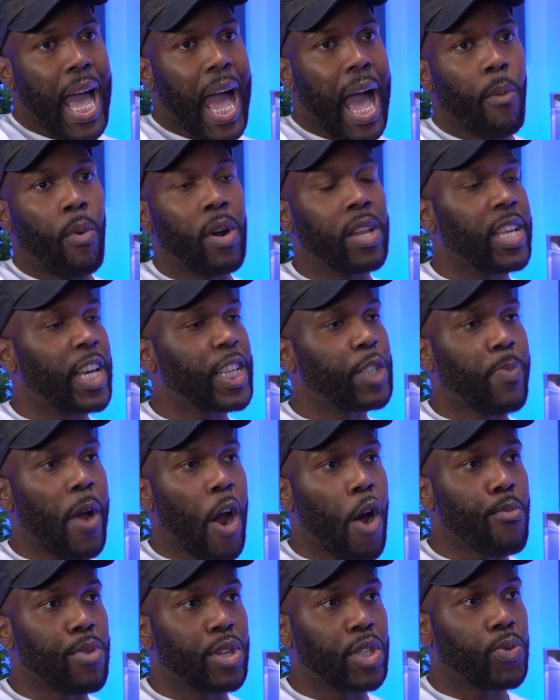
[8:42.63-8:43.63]
And one of the
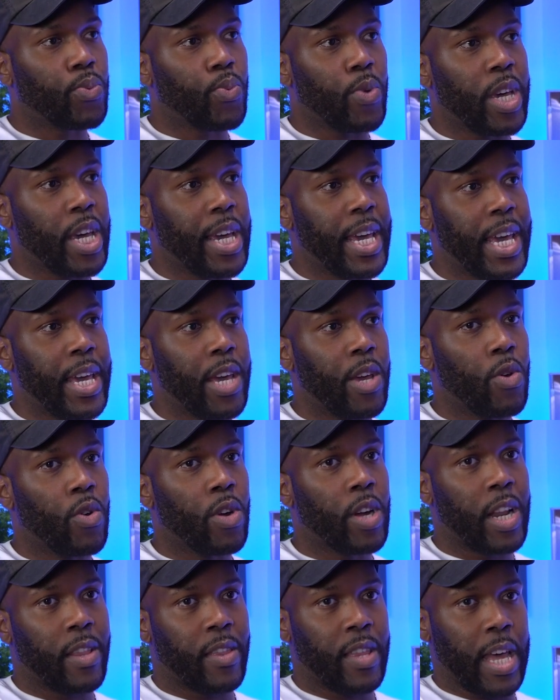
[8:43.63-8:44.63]
experiments we
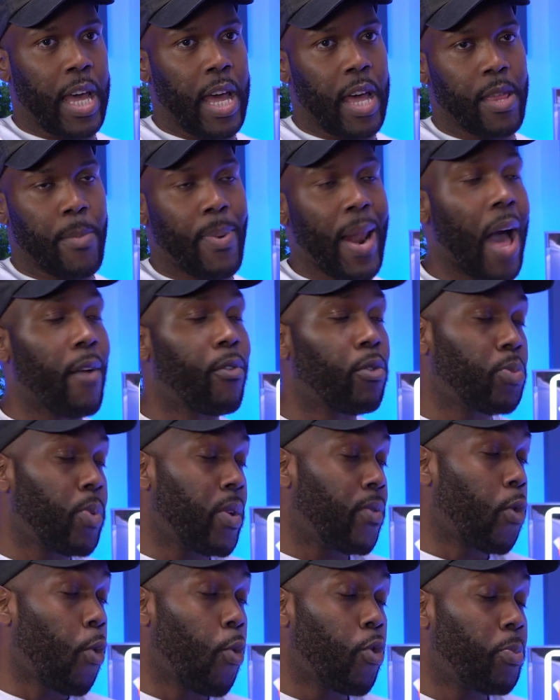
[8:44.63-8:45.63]
had the platforms we
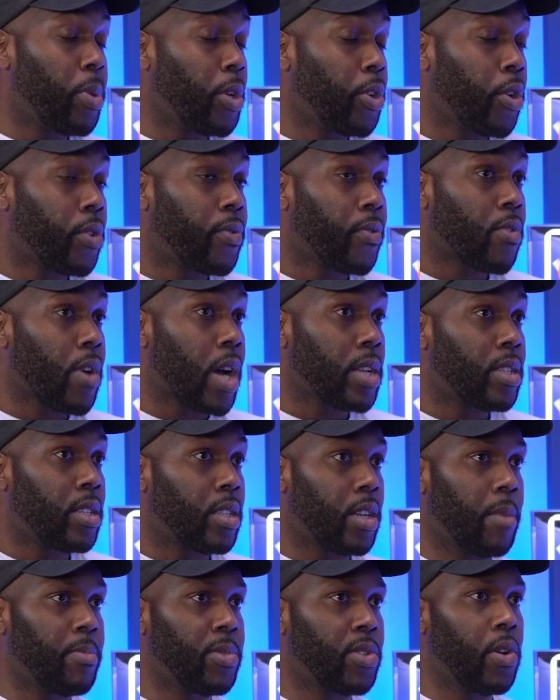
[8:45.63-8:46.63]
thought would be good for us in
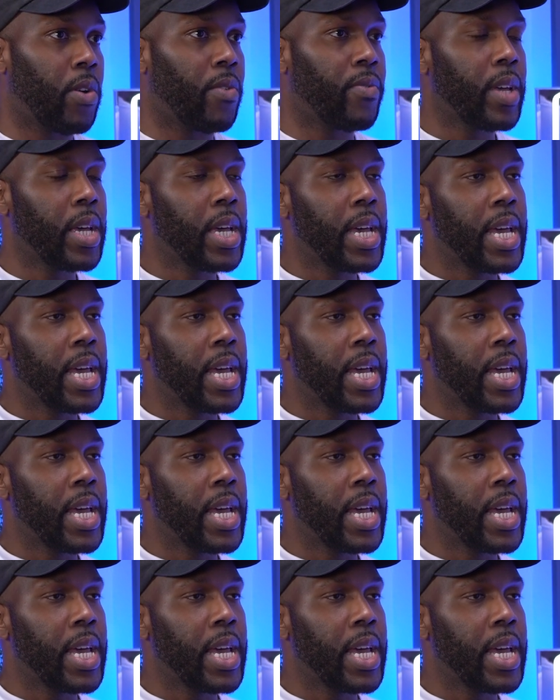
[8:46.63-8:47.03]
terms of